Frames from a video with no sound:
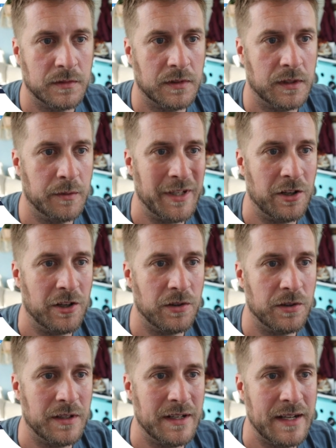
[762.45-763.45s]
it'll be
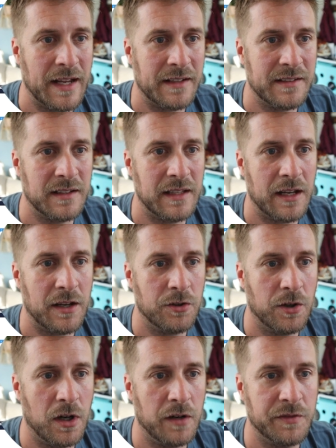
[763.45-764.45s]
called Nextcloud
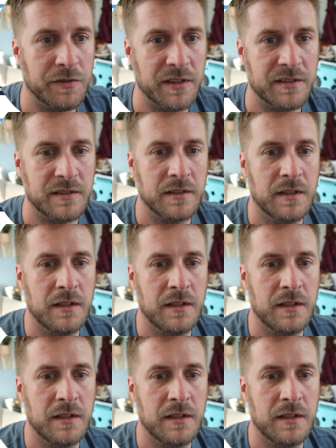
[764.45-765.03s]
Office.